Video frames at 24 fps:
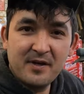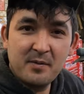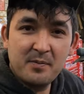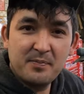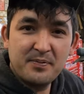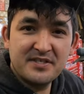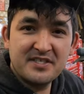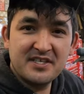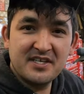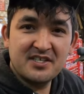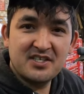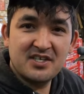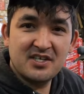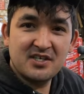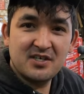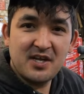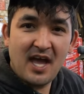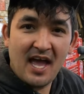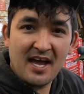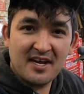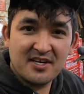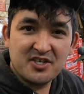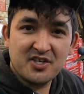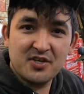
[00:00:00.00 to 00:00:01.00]
in a position
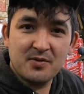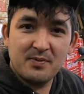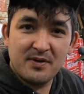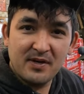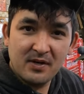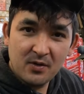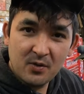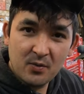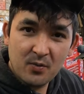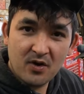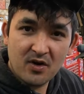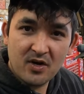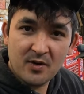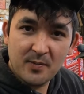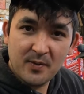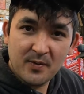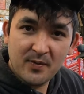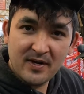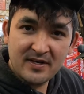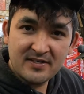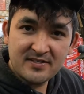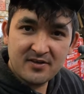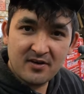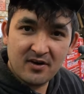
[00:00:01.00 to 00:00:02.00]
to actually be able to work on my
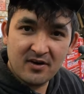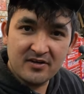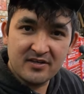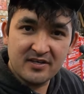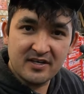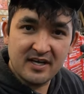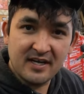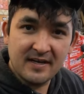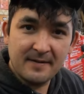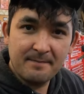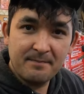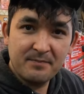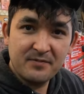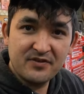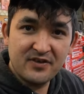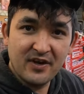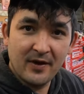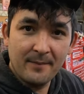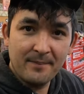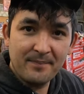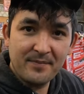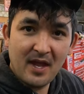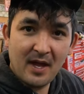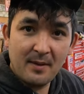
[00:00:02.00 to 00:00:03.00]
race car today.
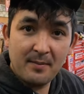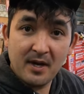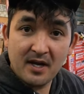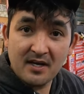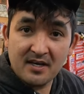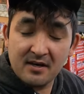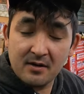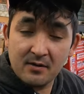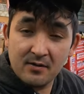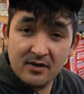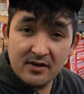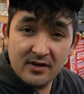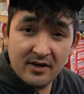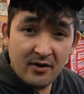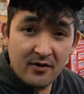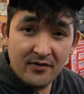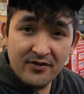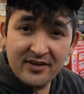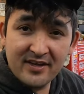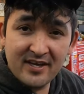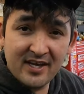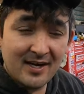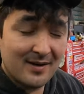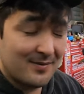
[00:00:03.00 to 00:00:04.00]
So I'm not gonna really
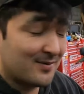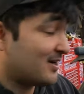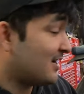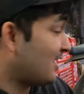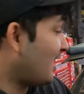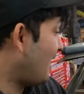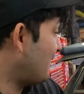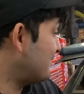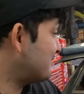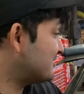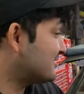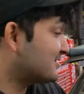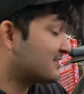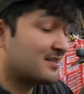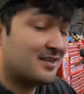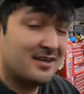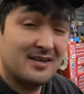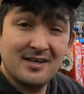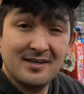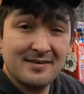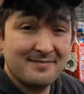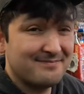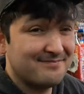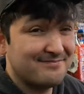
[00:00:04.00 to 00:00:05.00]
hold the camera. I'm just
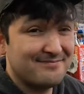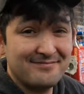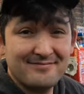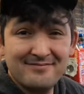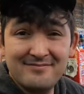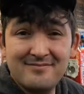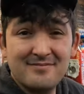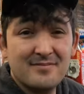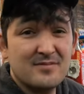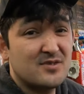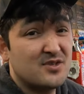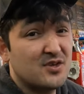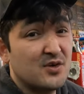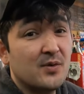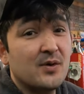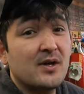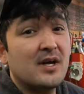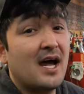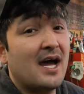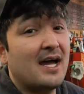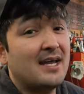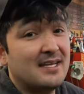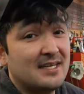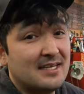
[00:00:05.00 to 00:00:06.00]
gonna do
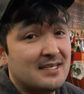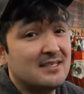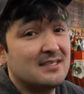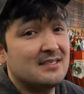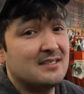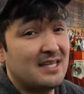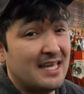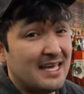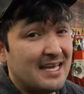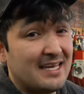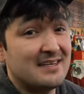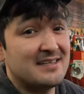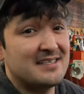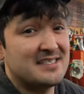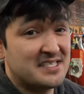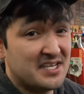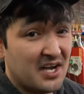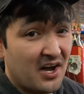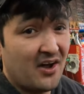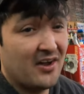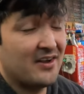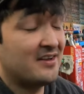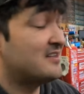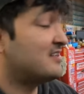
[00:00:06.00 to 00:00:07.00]
what I need to get
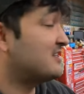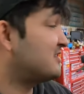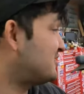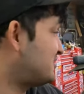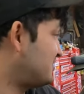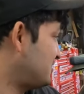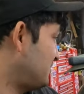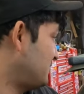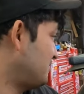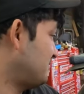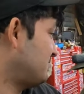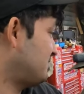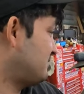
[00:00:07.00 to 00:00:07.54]
done to do.